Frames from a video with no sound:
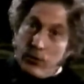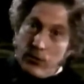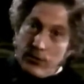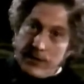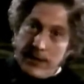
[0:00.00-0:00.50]

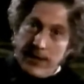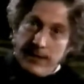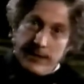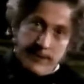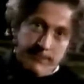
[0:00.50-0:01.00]

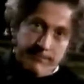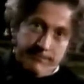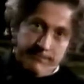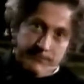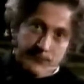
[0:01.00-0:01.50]
alongside it,
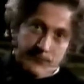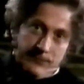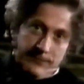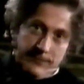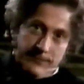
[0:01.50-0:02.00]

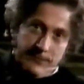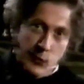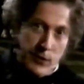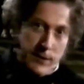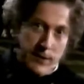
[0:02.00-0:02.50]

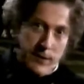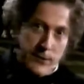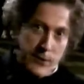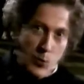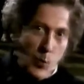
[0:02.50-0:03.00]
for the
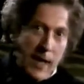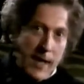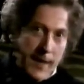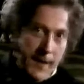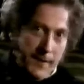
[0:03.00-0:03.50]
theatre is a
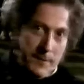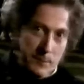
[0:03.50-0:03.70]
wag.